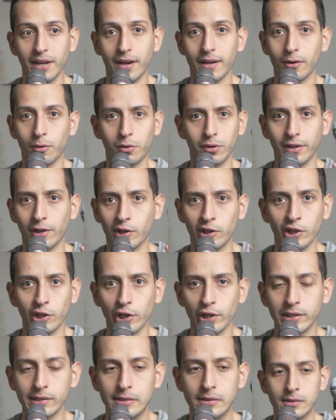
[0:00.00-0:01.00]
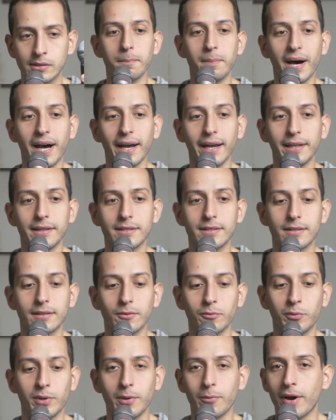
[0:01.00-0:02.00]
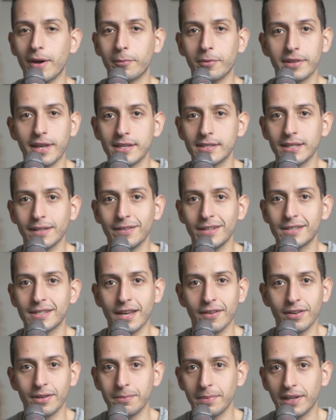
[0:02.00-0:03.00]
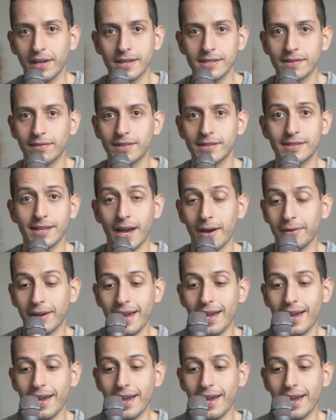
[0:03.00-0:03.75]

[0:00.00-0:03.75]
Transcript: on, or like looks, but we went with SEV7 because of the sound,